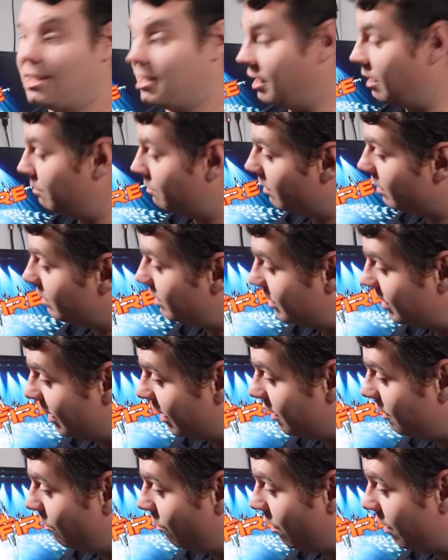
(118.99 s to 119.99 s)
And I must
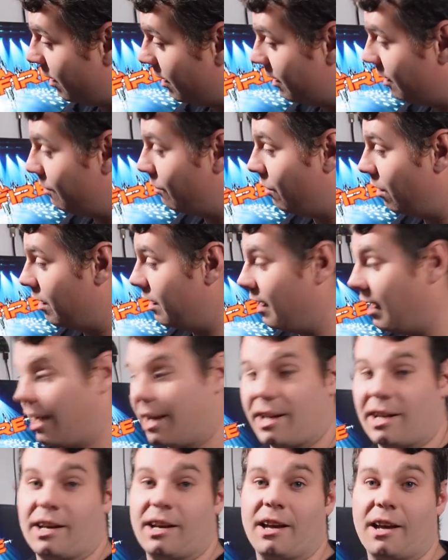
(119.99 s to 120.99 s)
say, you are getting one
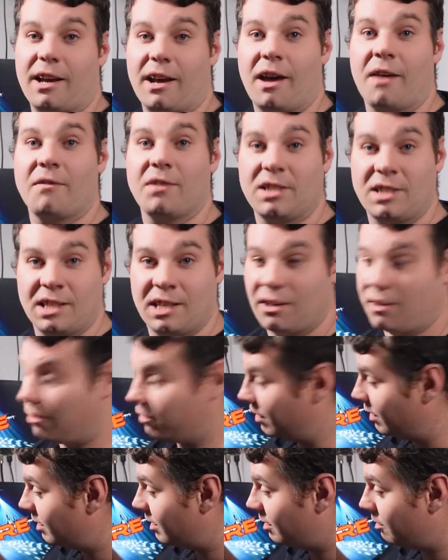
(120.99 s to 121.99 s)
heck of a deal.
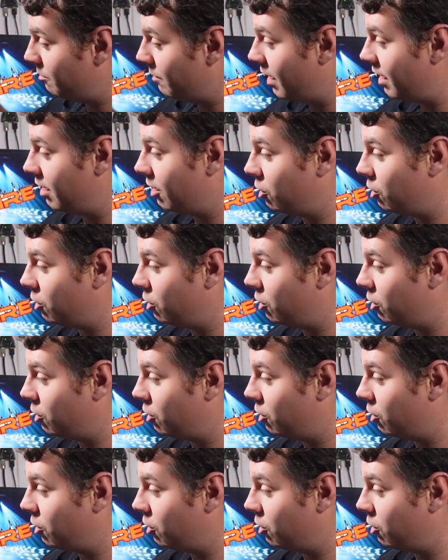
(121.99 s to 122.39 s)
This is about a